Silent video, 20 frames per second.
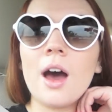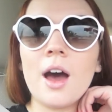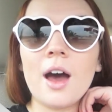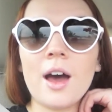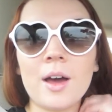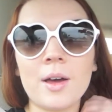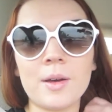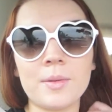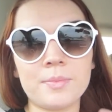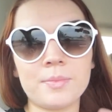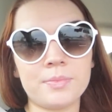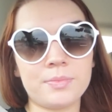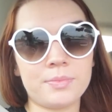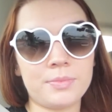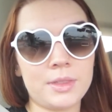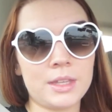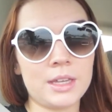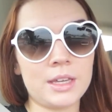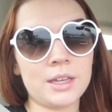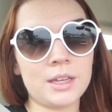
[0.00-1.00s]
um,
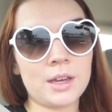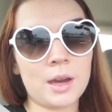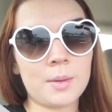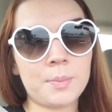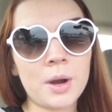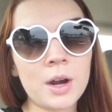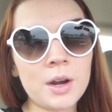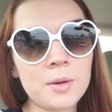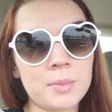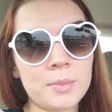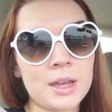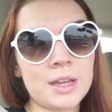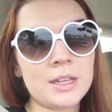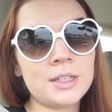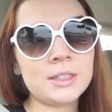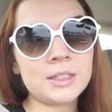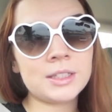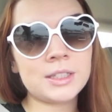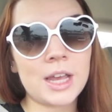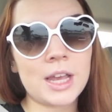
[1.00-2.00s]
the
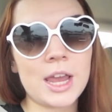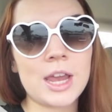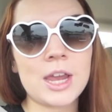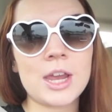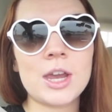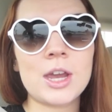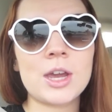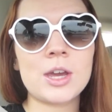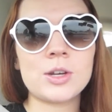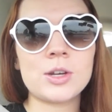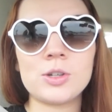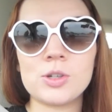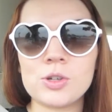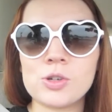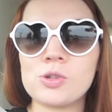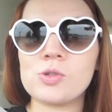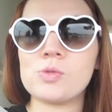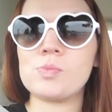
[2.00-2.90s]
apartments and